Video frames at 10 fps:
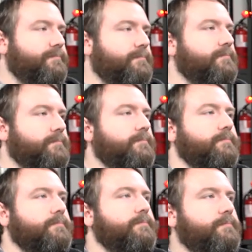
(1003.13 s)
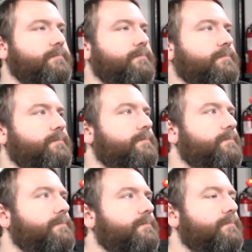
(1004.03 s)

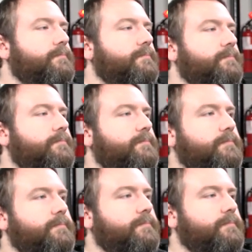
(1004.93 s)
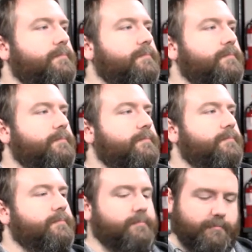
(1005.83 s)

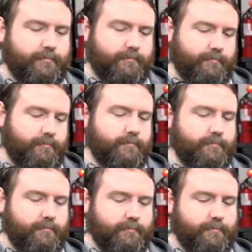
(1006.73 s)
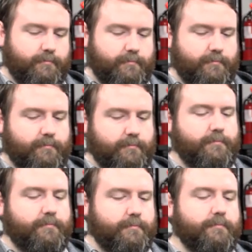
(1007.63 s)

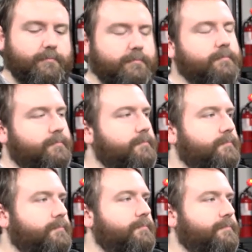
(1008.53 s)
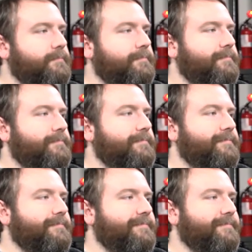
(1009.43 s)
The person shown says nothing.